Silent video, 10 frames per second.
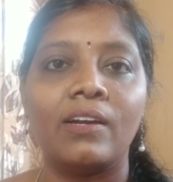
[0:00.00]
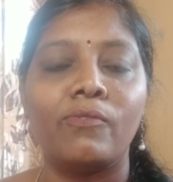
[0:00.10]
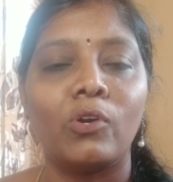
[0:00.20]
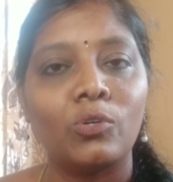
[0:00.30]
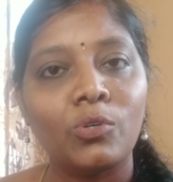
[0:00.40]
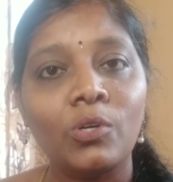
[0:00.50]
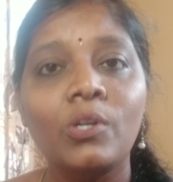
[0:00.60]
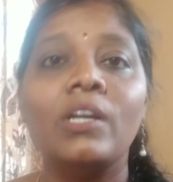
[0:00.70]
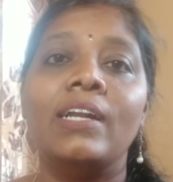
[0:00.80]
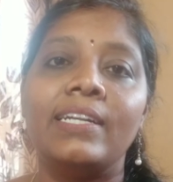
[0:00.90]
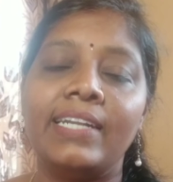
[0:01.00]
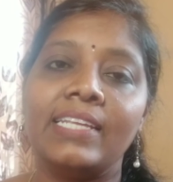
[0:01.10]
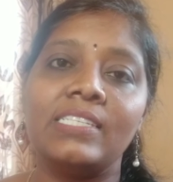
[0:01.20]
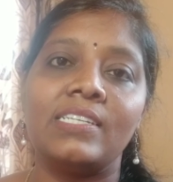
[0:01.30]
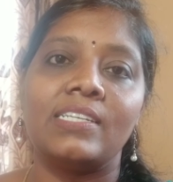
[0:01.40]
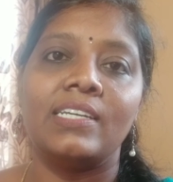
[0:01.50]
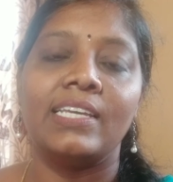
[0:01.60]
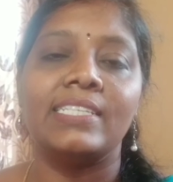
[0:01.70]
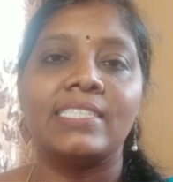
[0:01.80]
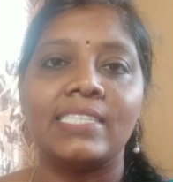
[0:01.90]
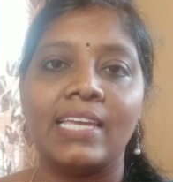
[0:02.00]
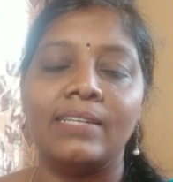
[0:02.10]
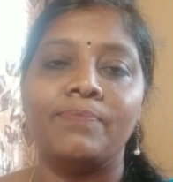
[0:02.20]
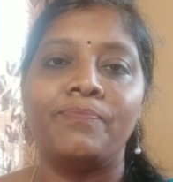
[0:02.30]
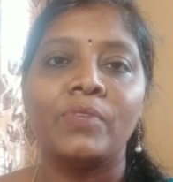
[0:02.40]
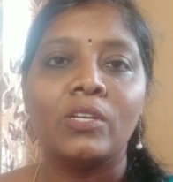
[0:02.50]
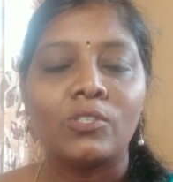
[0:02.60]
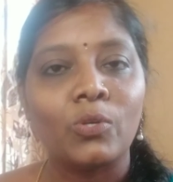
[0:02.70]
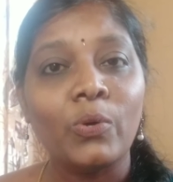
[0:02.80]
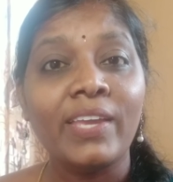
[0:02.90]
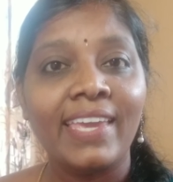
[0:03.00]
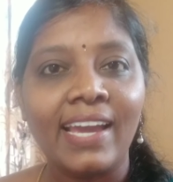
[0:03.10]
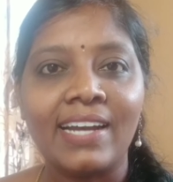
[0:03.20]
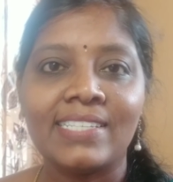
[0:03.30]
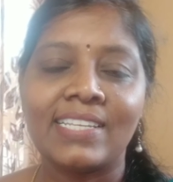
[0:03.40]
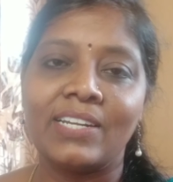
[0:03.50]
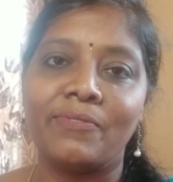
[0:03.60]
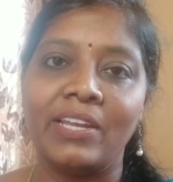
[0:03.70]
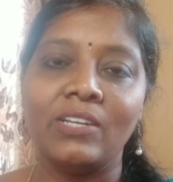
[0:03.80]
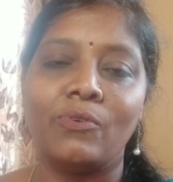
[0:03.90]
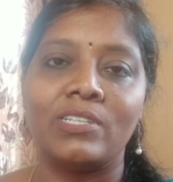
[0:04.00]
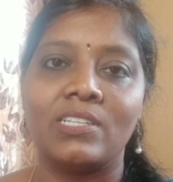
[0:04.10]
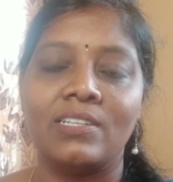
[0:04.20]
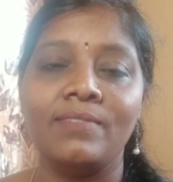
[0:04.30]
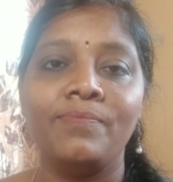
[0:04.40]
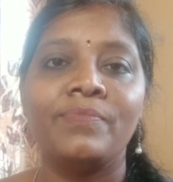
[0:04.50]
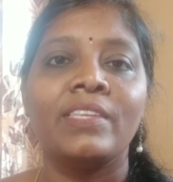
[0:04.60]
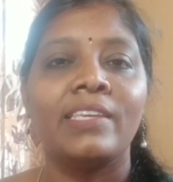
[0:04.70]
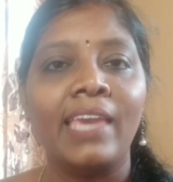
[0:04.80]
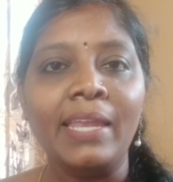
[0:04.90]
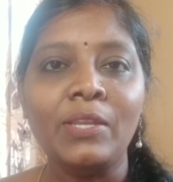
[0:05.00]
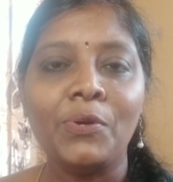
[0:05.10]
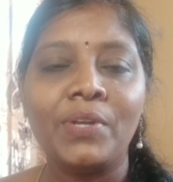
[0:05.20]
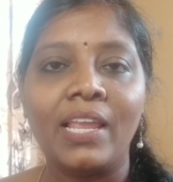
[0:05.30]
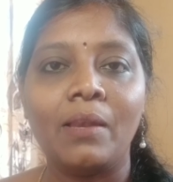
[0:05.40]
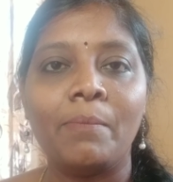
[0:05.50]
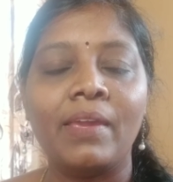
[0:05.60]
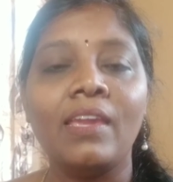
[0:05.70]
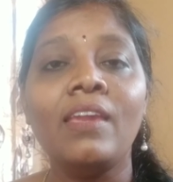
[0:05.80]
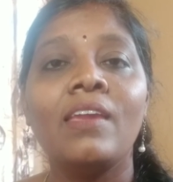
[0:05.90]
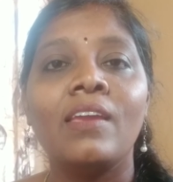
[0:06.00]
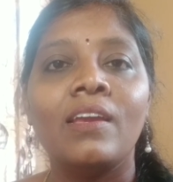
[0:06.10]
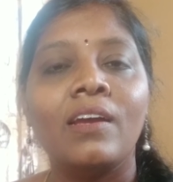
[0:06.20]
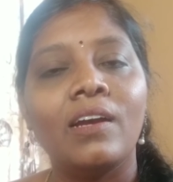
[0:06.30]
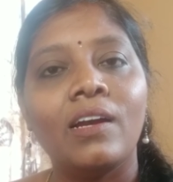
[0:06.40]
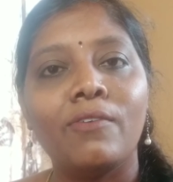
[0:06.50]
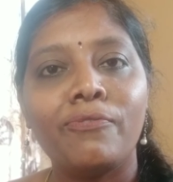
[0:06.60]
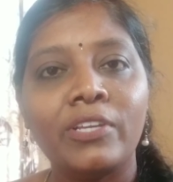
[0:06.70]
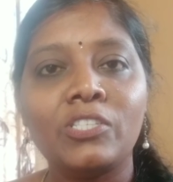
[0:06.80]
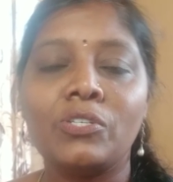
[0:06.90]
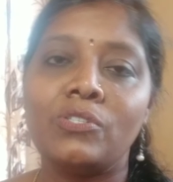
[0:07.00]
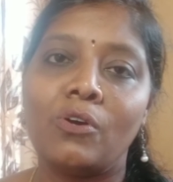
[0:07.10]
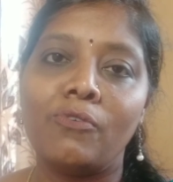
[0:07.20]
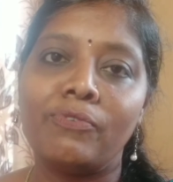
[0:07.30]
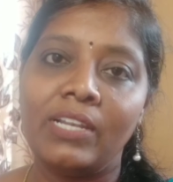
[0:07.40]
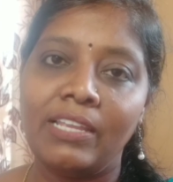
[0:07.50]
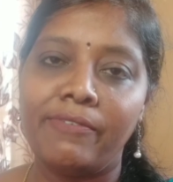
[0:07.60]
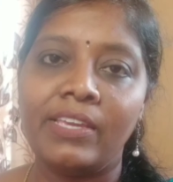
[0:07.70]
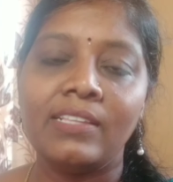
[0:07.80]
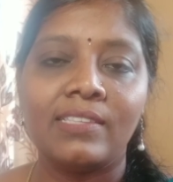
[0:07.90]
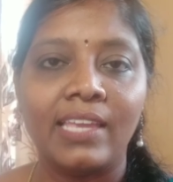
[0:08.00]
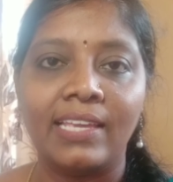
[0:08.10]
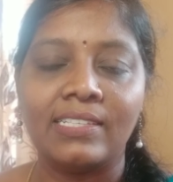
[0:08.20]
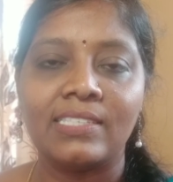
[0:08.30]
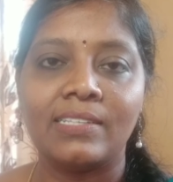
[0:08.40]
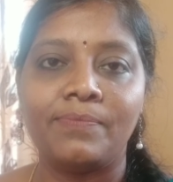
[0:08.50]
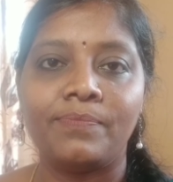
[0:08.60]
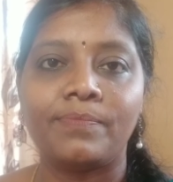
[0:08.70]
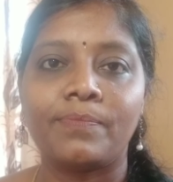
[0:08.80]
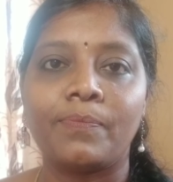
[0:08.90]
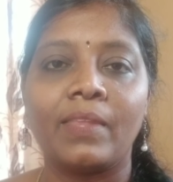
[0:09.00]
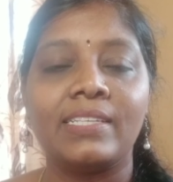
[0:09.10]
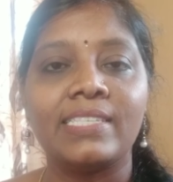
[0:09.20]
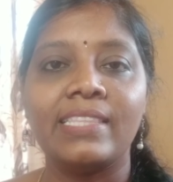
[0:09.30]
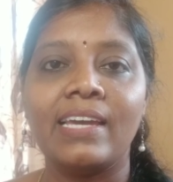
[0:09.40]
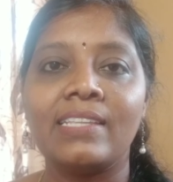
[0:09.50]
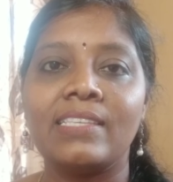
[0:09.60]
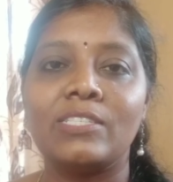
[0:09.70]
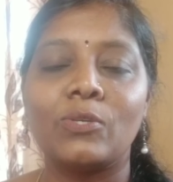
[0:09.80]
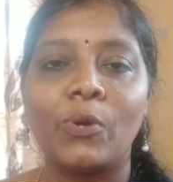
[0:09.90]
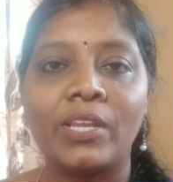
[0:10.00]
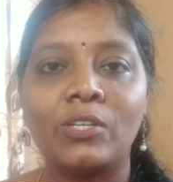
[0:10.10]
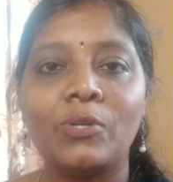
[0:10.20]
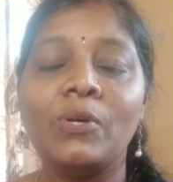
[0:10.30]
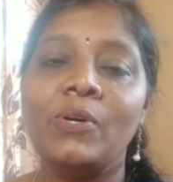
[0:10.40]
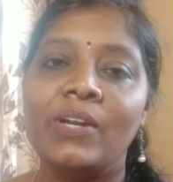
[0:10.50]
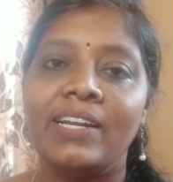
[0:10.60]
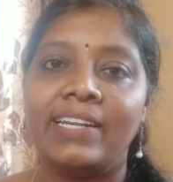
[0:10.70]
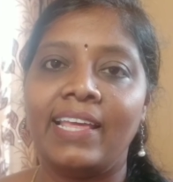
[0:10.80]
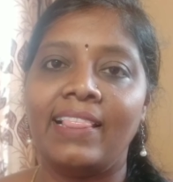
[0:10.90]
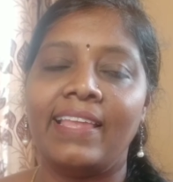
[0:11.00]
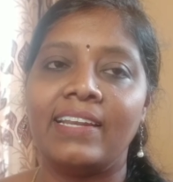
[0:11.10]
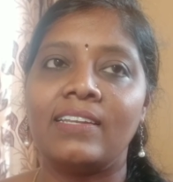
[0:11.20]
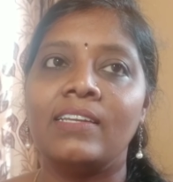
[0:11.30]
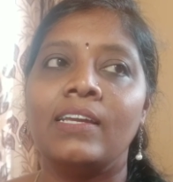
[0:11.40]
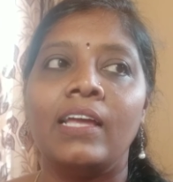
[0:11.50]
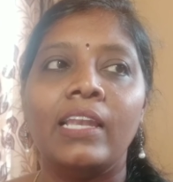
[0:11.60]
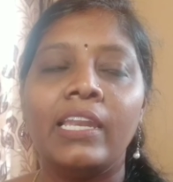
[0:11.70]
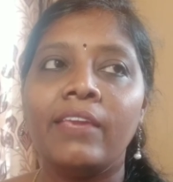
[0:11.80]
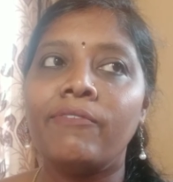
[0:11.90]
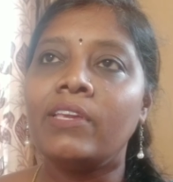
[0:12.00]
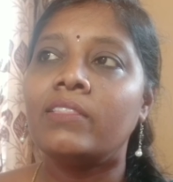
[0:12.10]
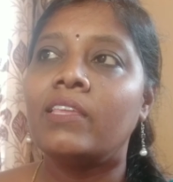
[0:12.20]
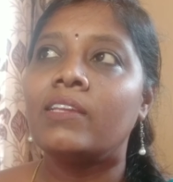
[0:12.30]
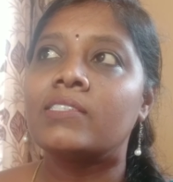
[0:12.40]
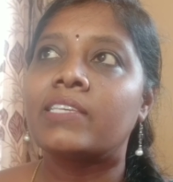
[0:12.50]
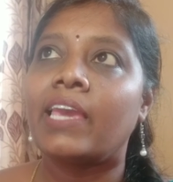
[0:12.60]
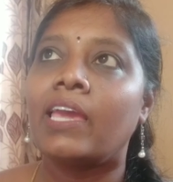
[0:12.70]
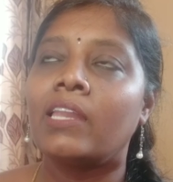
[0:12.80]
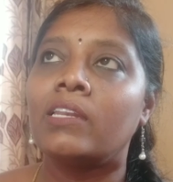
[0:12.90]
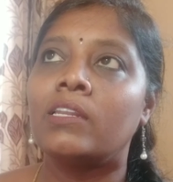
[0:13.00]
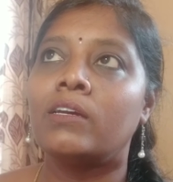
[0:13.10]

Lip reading: want to test his son. So he asked one question: can you tell me features of living things? Siddharth is going to tell that living things can